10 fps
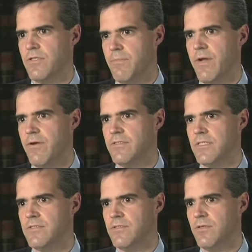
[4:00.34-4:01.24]
the parents,
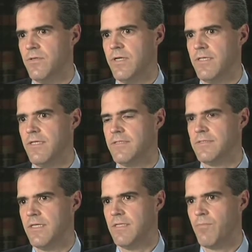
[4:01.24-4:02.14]
and so
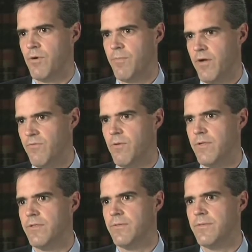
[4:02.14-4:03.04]
it's an important part of what we
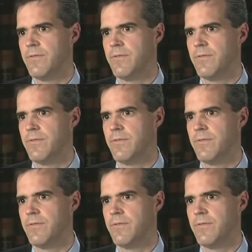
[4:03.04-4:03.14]
do.